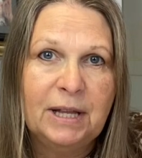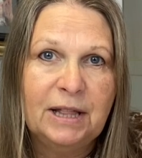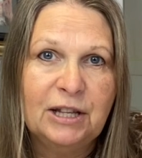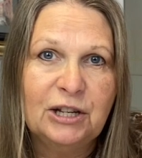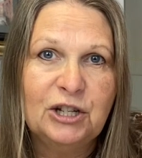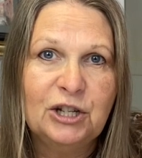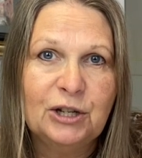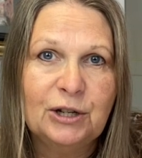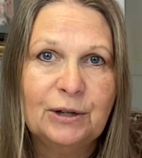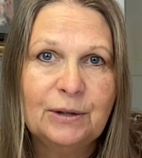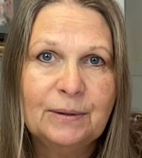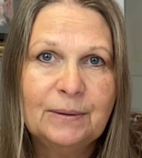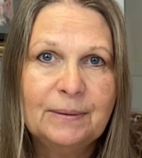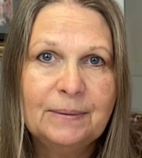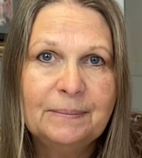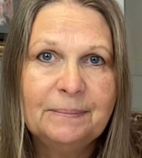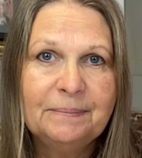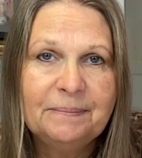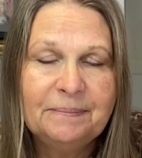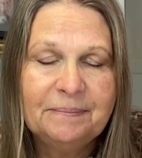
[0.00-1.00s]
the two.
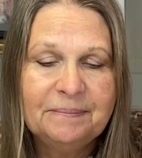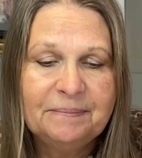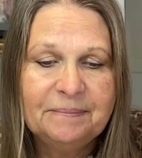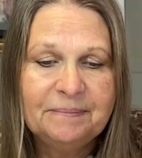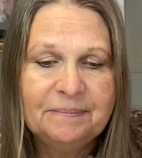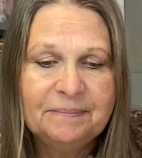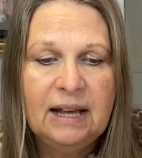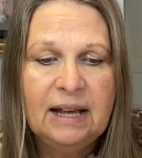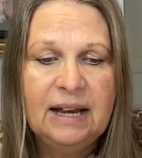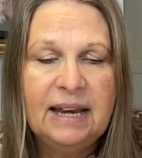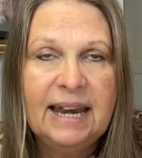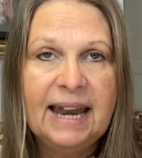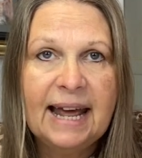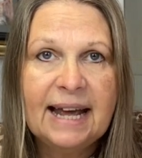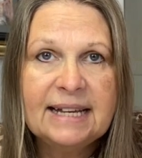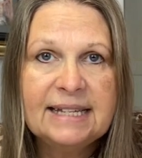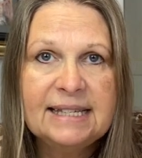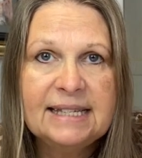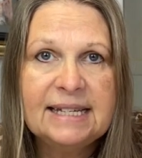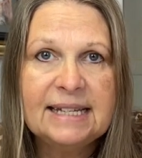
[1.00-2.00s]

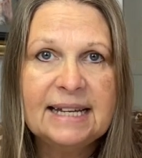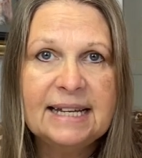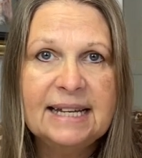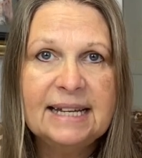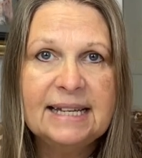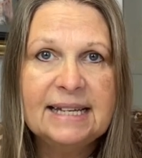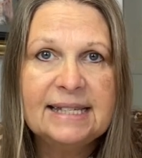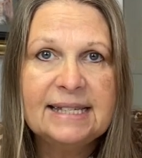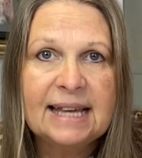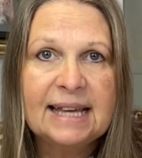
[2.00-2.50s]
Next is